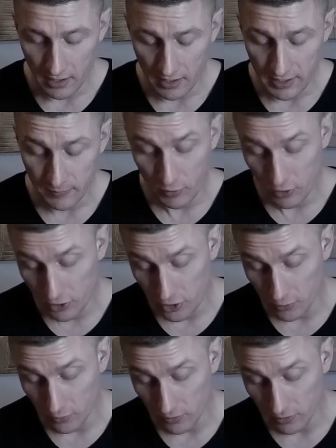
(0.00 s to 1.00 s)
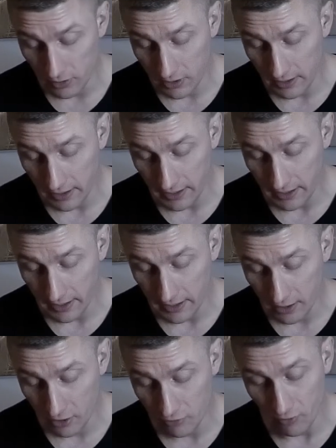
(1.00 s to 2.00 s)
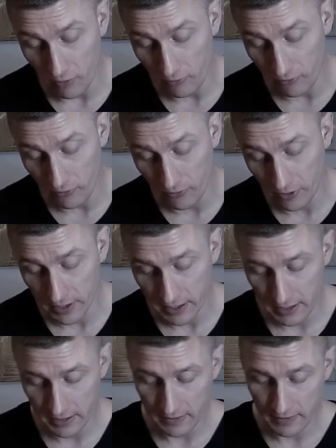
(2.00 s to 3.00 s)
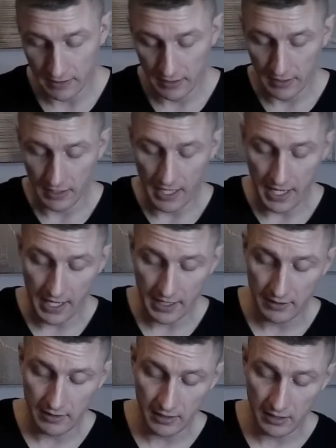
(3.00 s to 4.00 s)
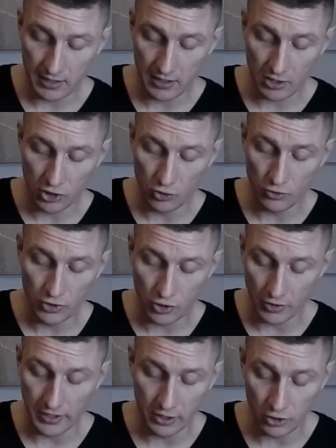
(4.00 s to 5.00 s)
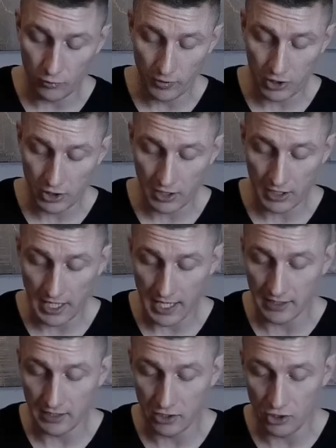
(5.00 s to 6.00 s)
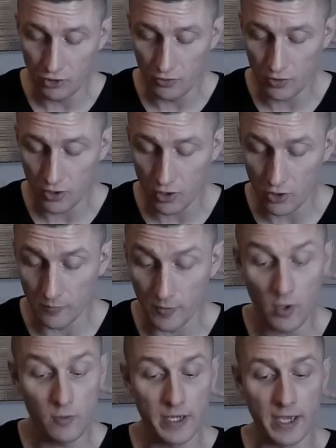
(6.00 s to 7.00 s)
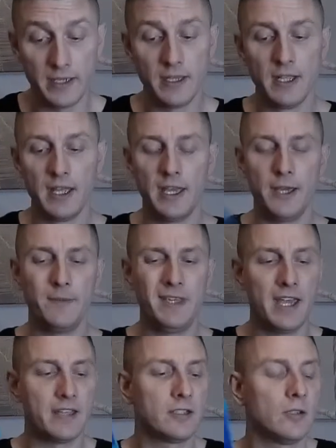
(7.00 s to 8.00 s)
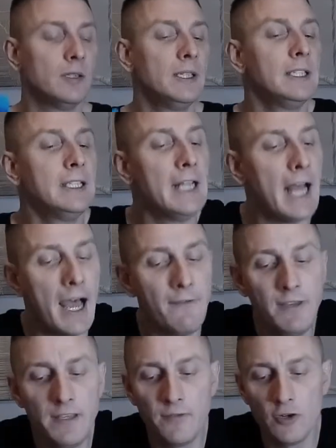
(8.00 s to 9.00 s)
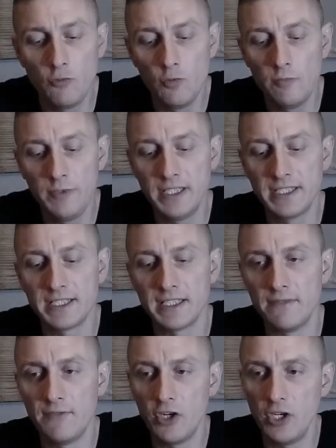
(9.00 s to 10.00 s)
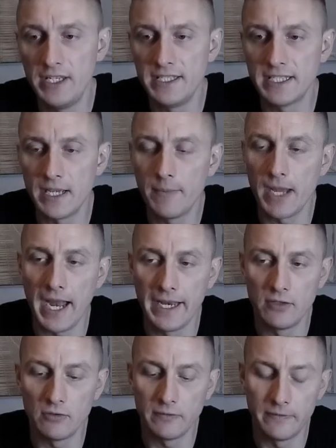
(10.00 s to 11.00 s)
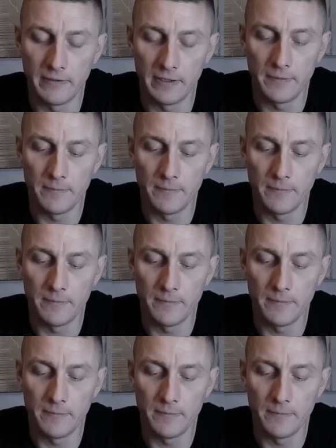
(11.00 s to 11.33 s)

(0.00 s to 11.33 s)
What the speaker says: Spiritual growth, and use your intuition and a new home. Okay, yeah. So I think there is some kind of